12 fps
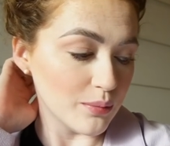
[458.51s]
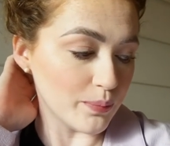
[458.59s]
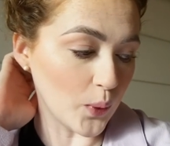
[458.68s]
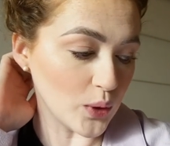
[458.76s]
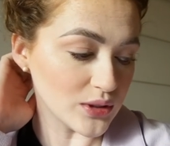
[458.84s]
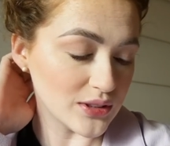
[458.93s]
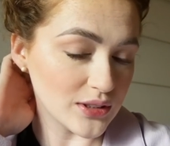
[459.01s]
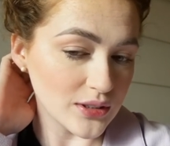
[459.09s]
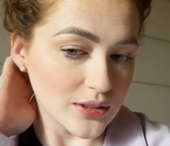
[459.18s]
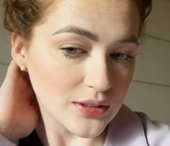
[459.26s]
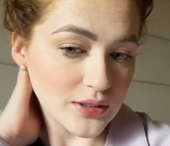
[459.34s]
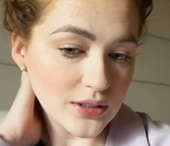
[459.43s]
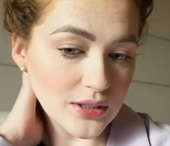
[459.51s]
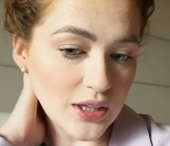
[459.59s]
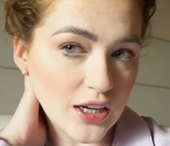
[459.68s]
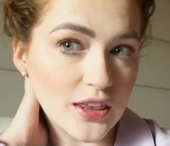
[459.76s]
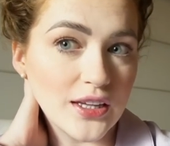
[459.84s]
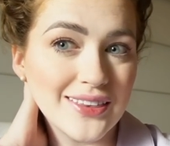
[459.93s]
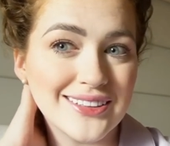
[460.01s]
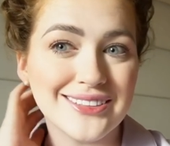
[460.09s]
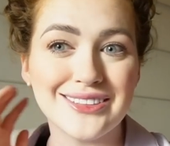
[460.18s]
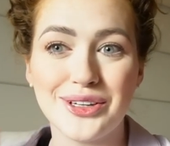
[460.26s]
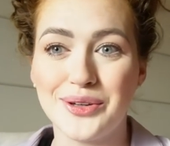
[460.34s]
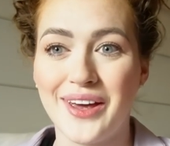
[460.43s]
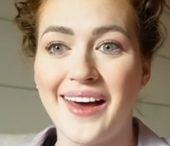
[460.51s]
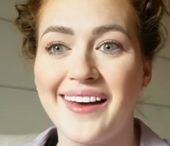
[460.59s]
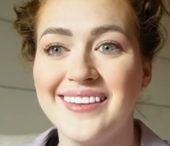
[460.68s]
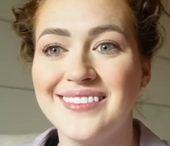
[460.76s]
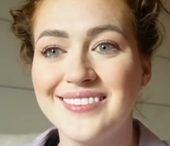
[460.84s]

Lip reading: but I think this is okay.